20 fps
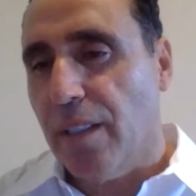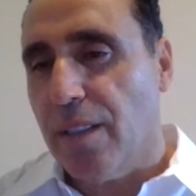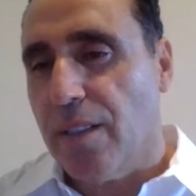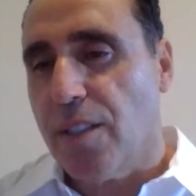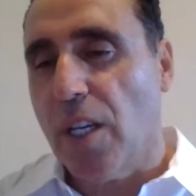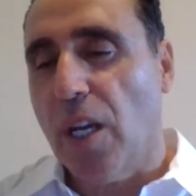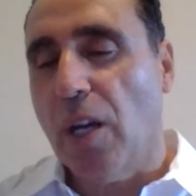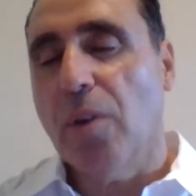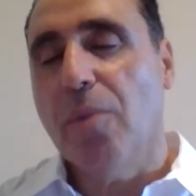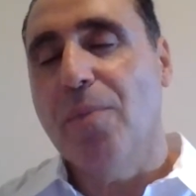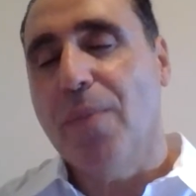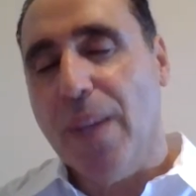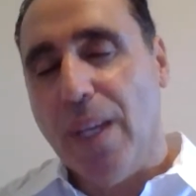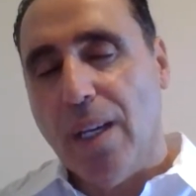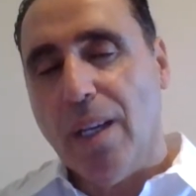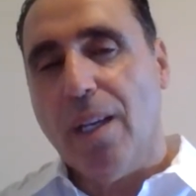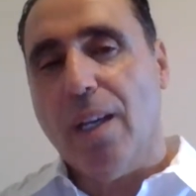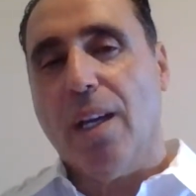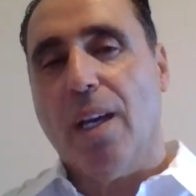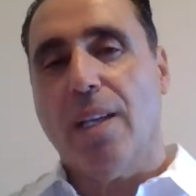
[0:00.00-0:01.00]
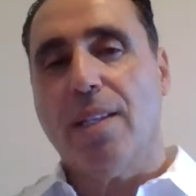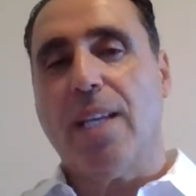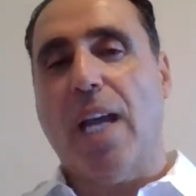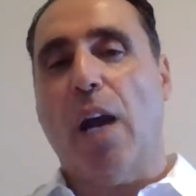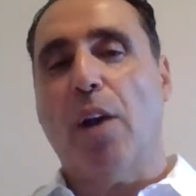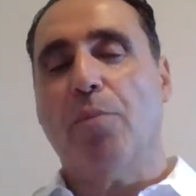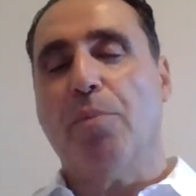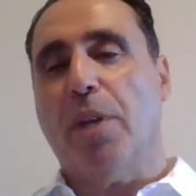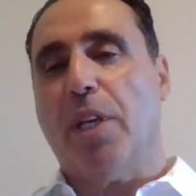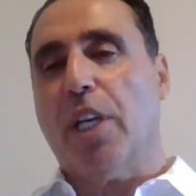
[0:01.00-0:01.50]
So
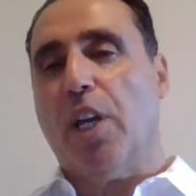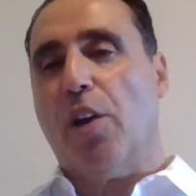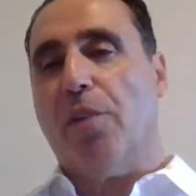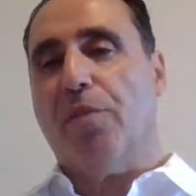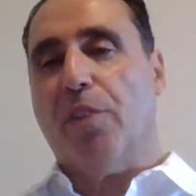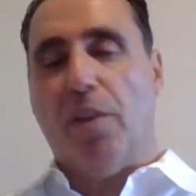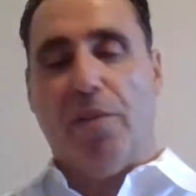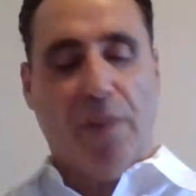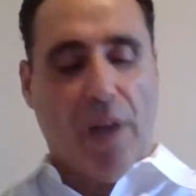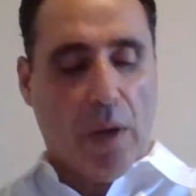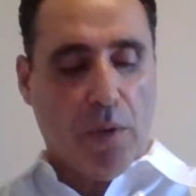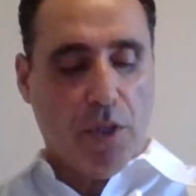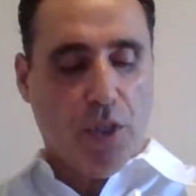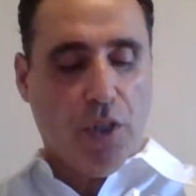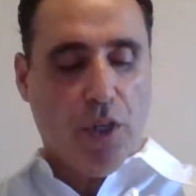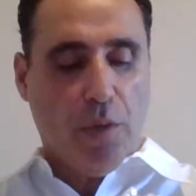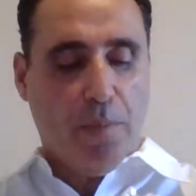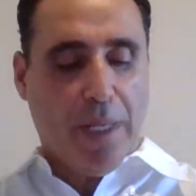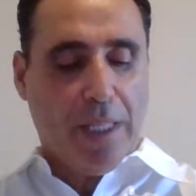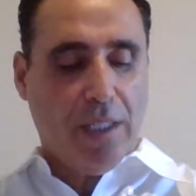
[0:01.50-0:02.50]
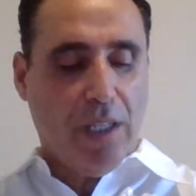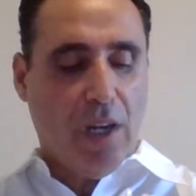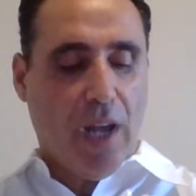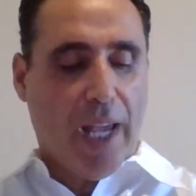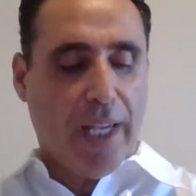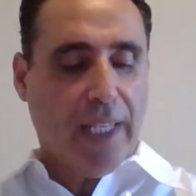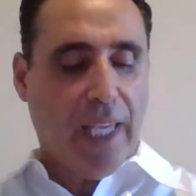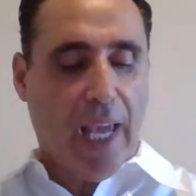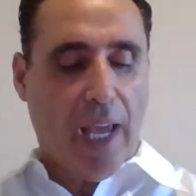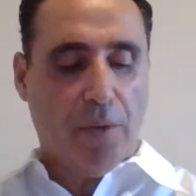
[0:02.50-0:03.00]
I would be careful if I was her. But, you know,
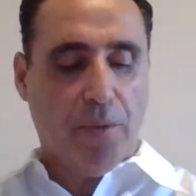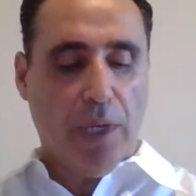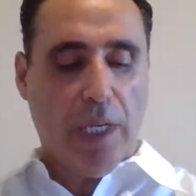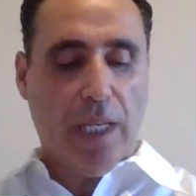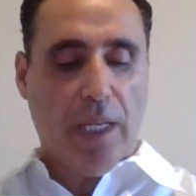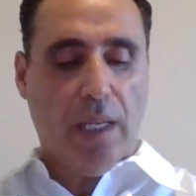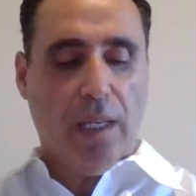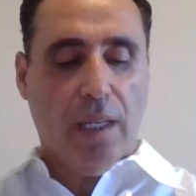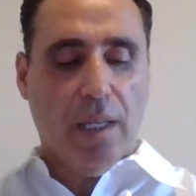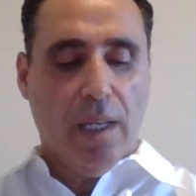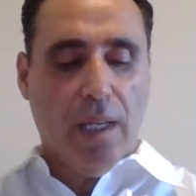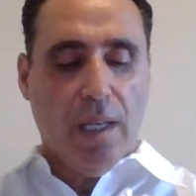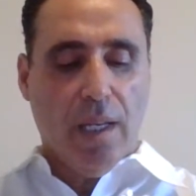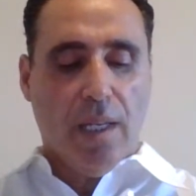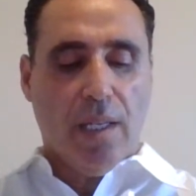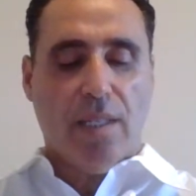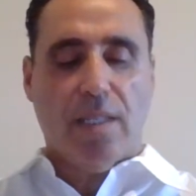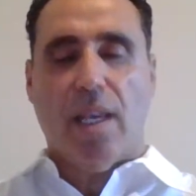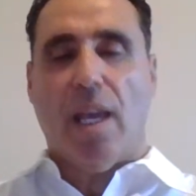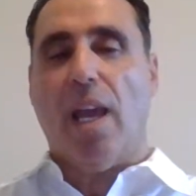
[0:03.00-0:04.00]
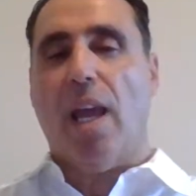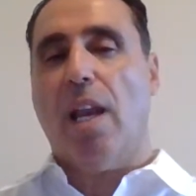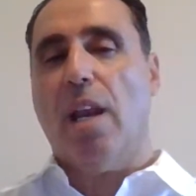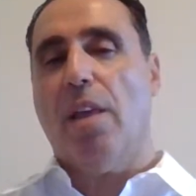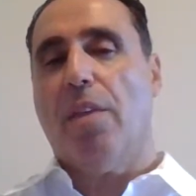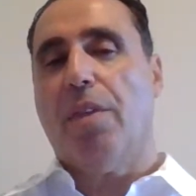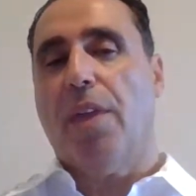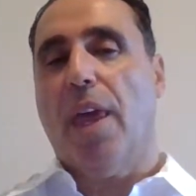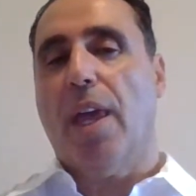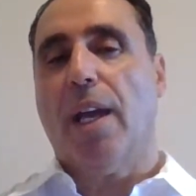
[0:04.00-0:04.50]
I can't really say
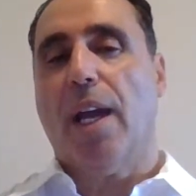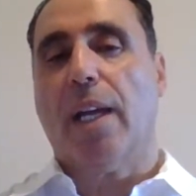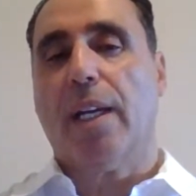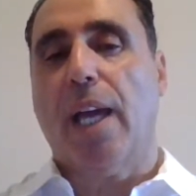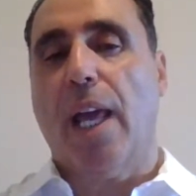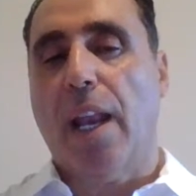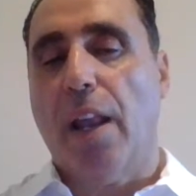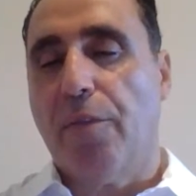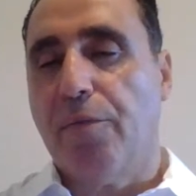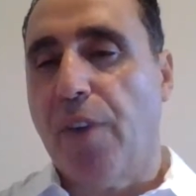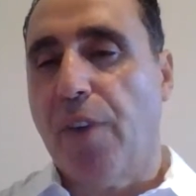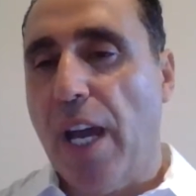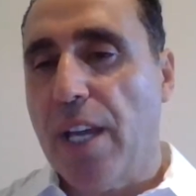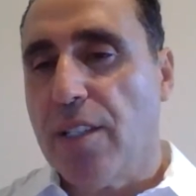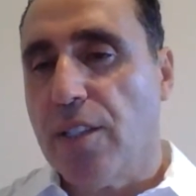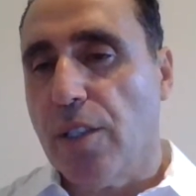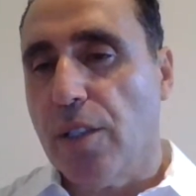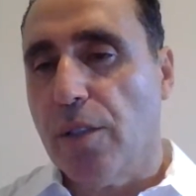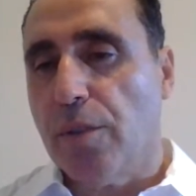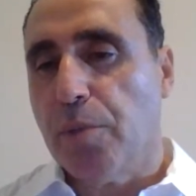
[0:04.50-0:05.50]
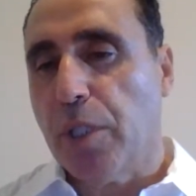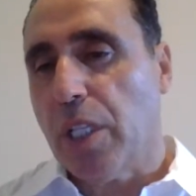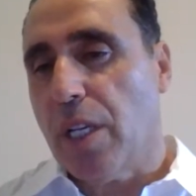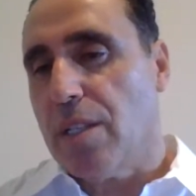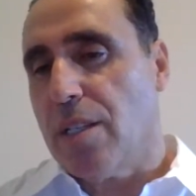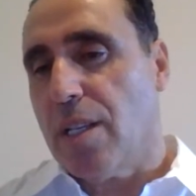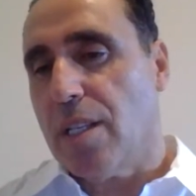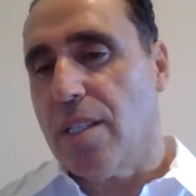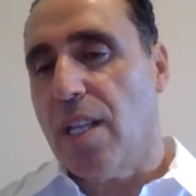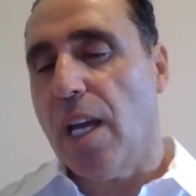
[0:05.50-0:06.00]
anything. I can't advise her
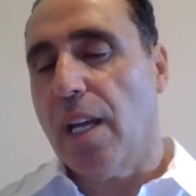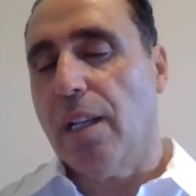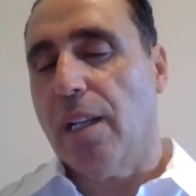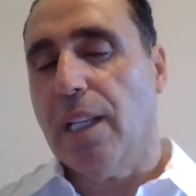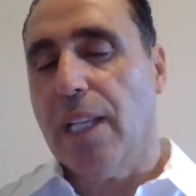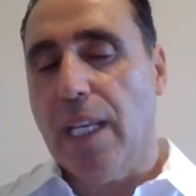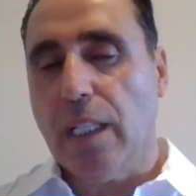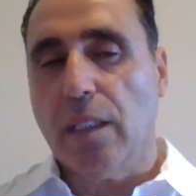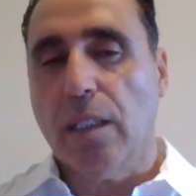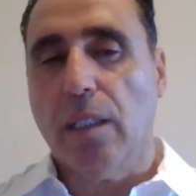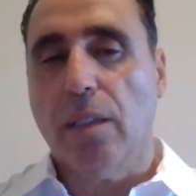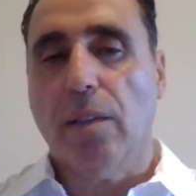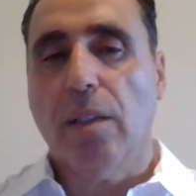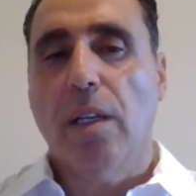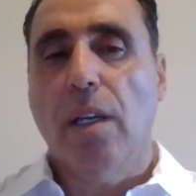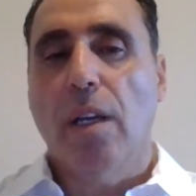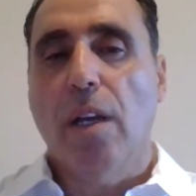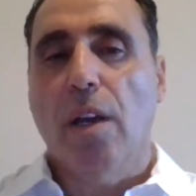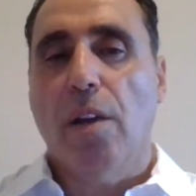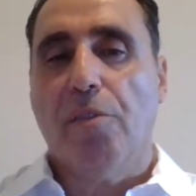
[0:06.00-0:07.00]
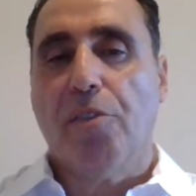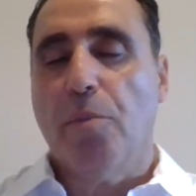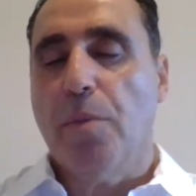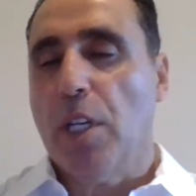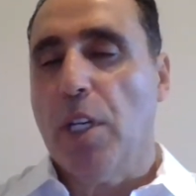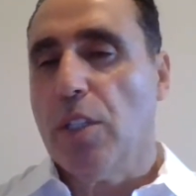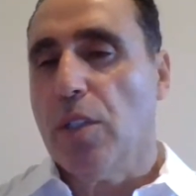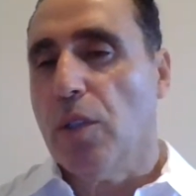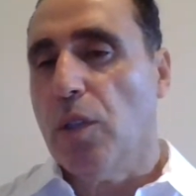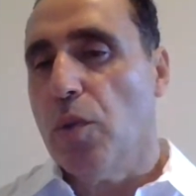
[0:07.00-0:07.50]
because it's not legal for
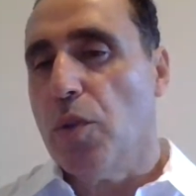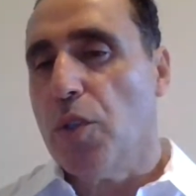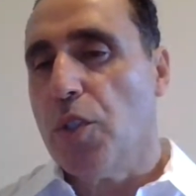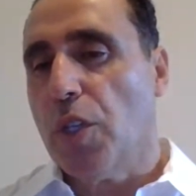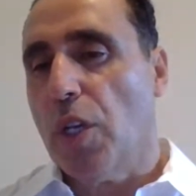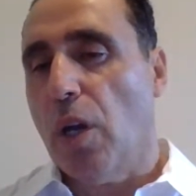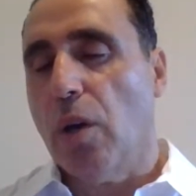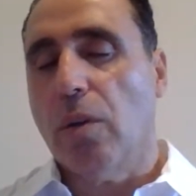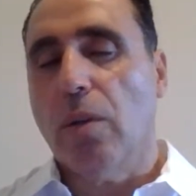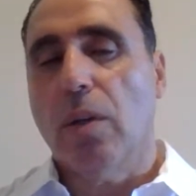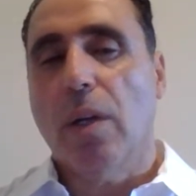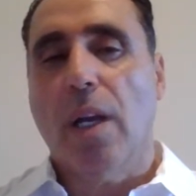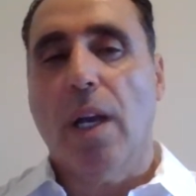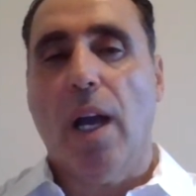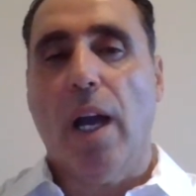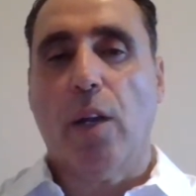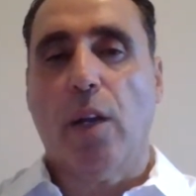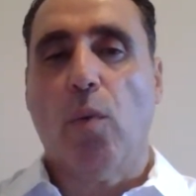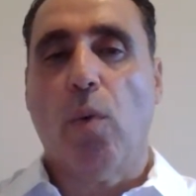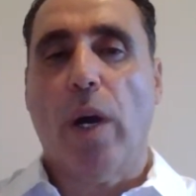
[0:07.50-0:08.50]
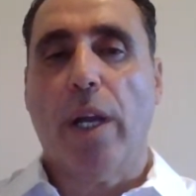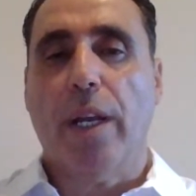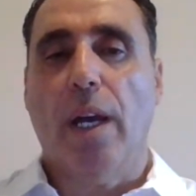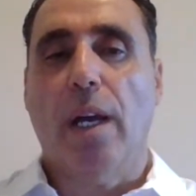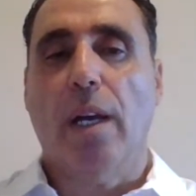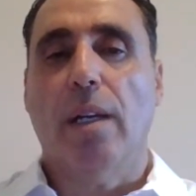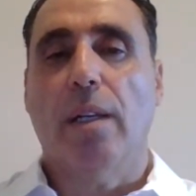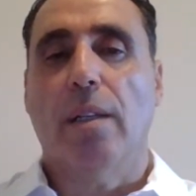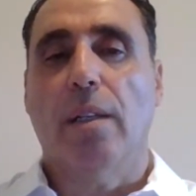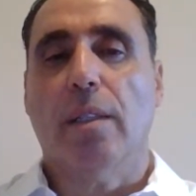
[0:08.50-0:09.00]
me to do so. I don't want
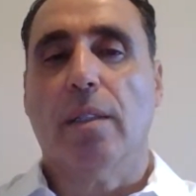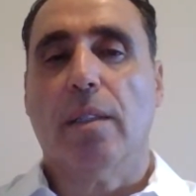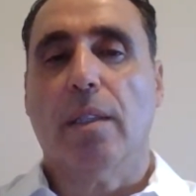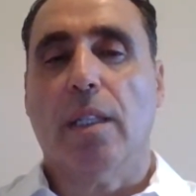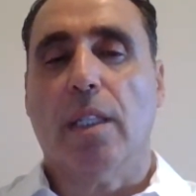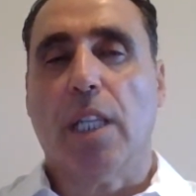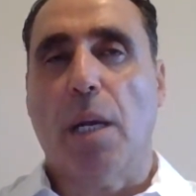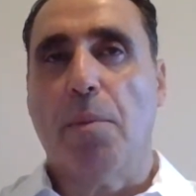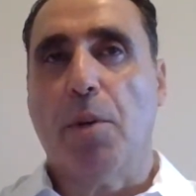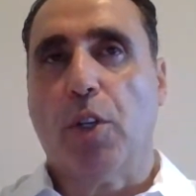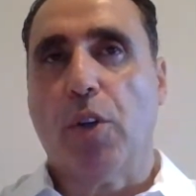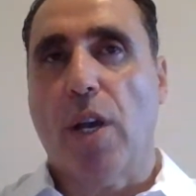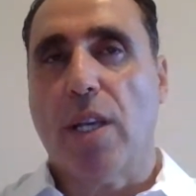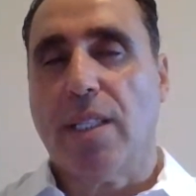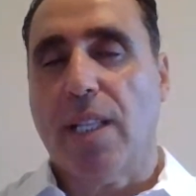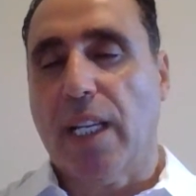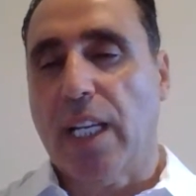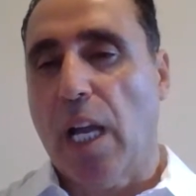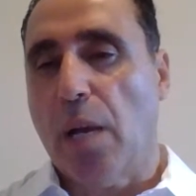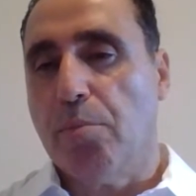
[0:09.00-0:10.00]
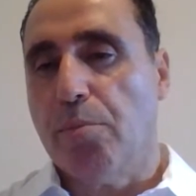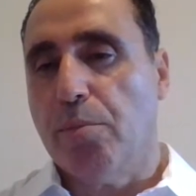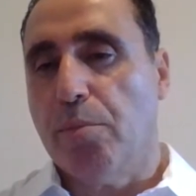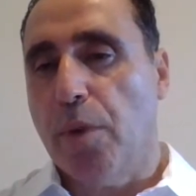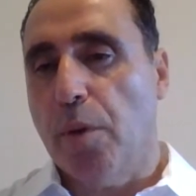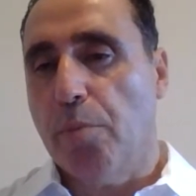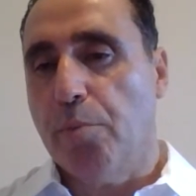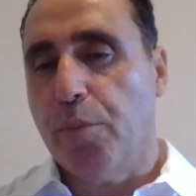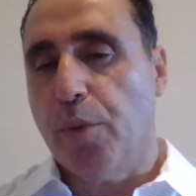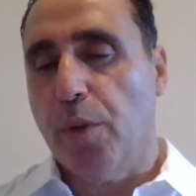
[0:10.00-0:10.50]
to come across like I'm,